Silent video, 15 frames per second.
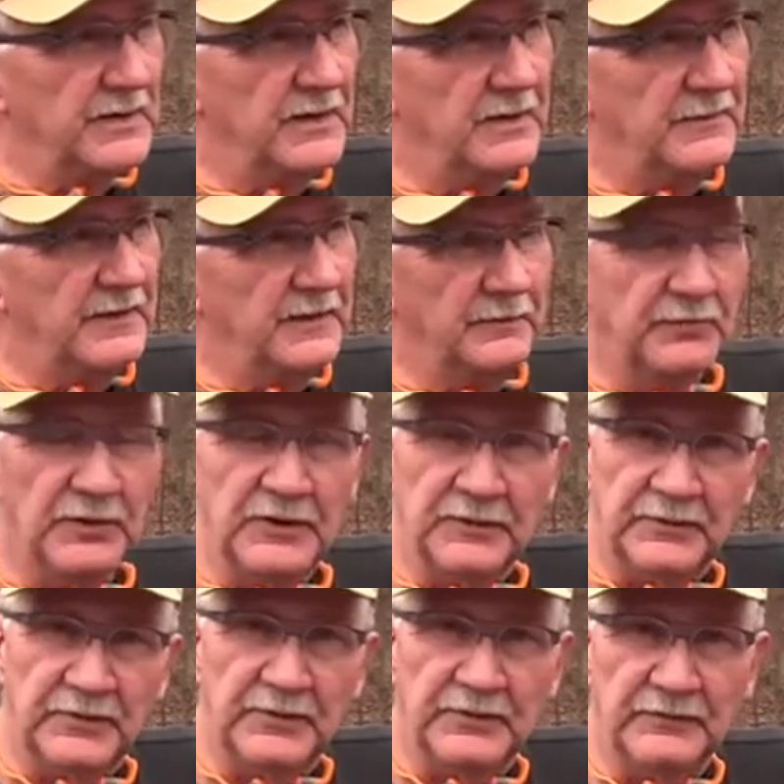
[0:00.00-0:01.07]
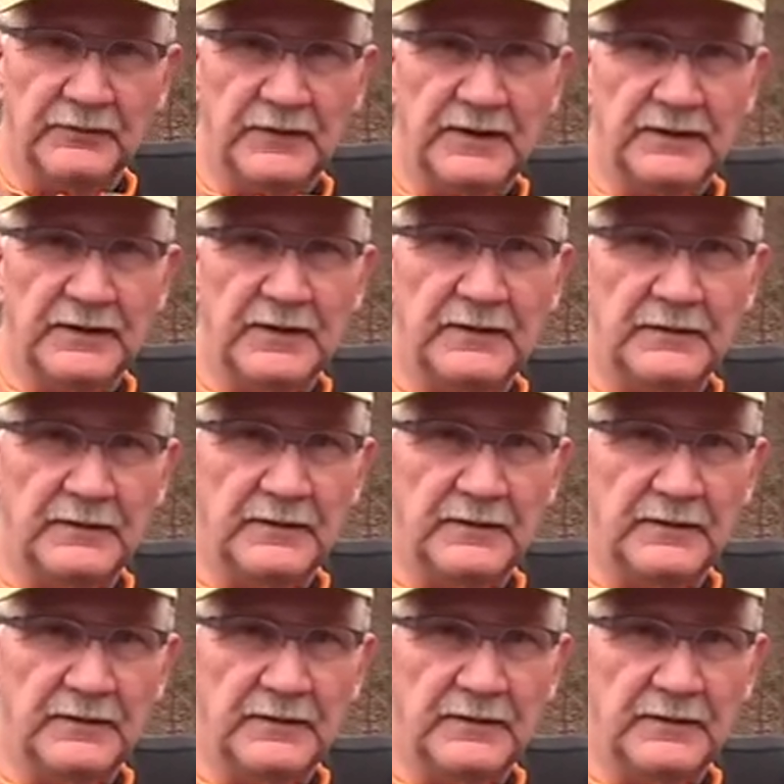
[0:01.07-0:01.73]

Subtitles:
Combat? Bulletproof, right? They're